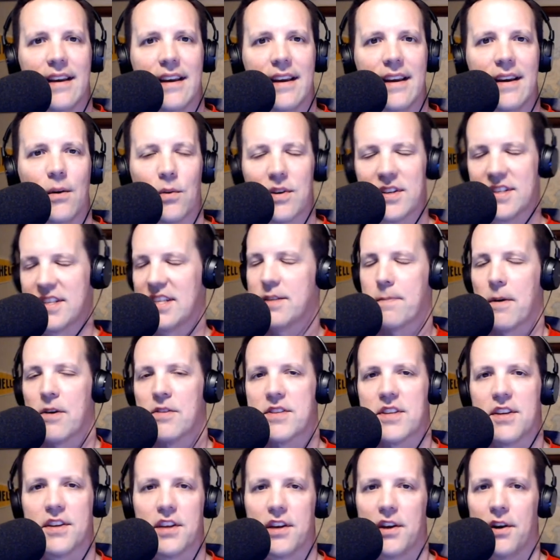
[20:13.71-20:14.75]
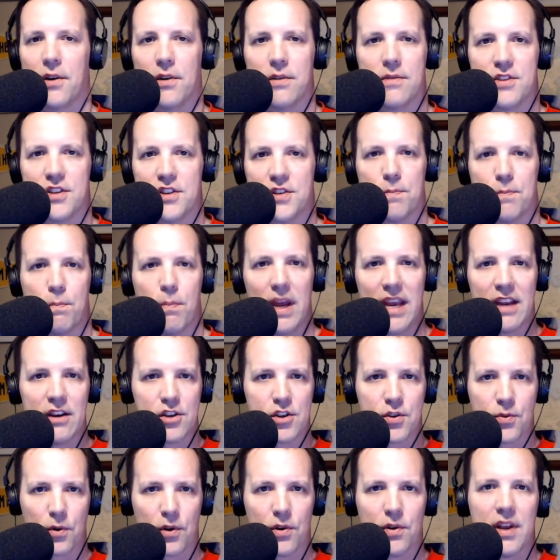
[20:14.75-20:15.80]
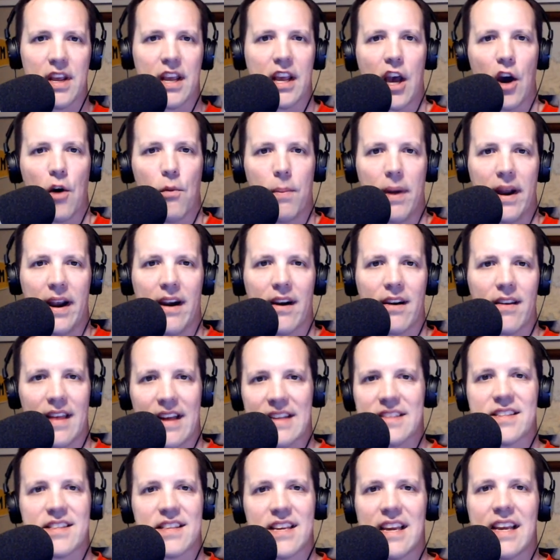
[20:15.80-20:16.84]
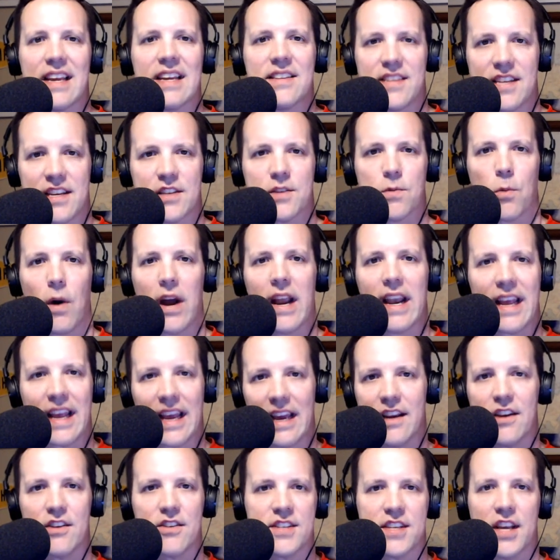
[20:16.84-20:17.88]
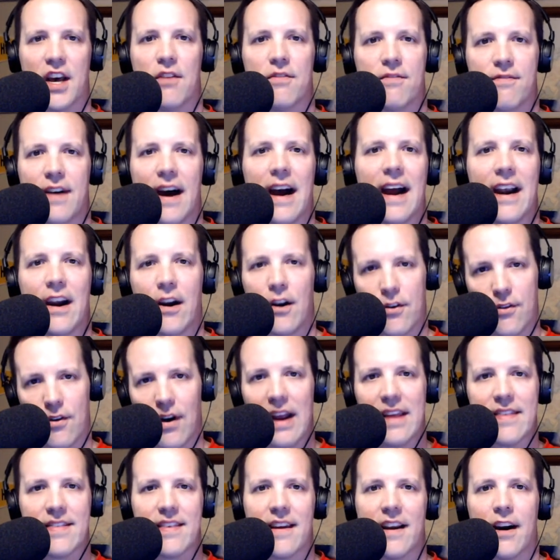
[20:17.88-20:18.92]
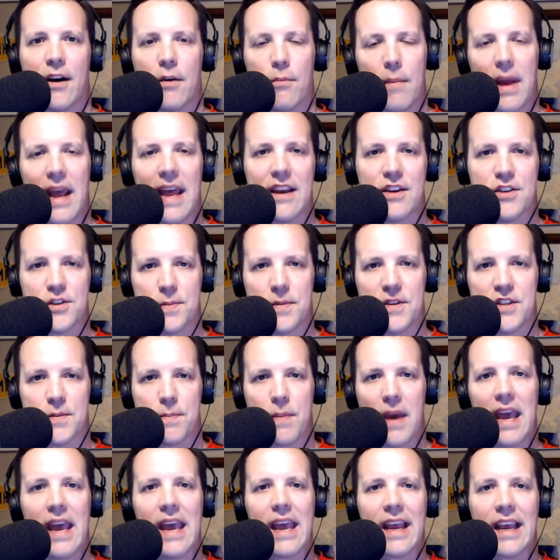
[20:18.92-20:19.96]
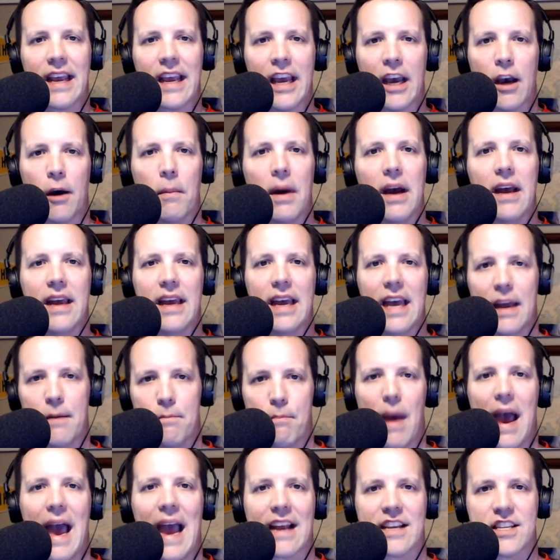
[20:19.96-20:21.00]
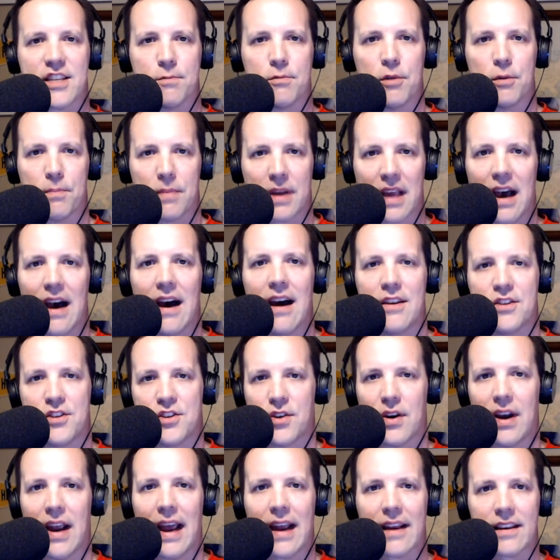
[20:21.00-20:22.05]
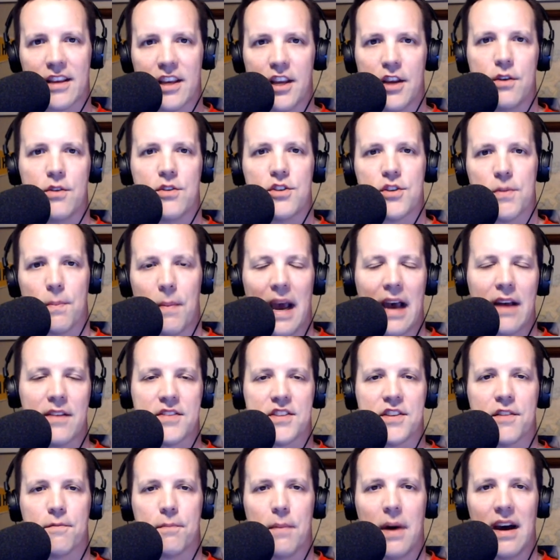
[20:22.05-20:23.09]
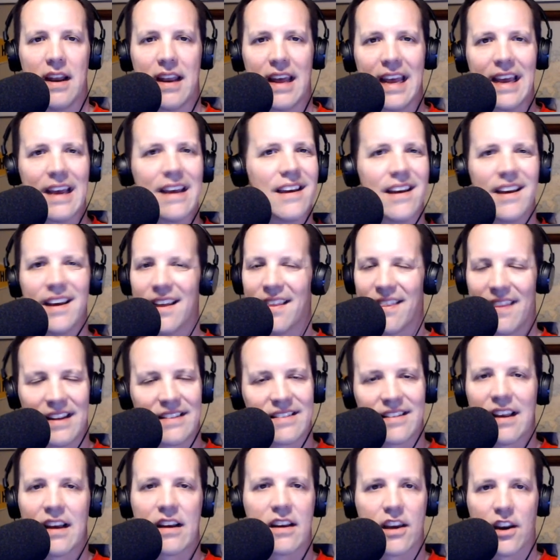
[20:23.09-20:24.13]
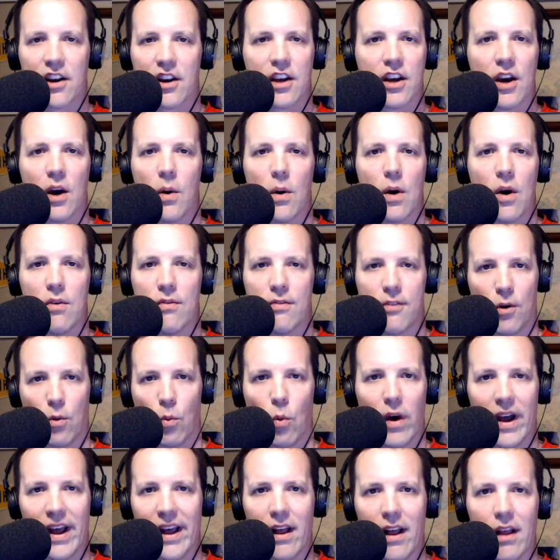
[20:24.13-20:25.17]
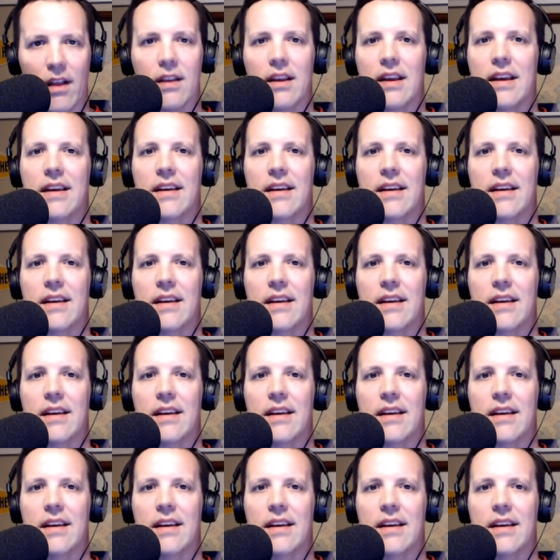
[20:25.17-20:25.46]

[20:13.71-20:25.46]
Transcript: What is he supposed to do? Just bench Rudy Gobert? That's the easiest way to get yourself fired right there. Management's paying him a maximum contract, huge amounts of money. That's not going to go over well.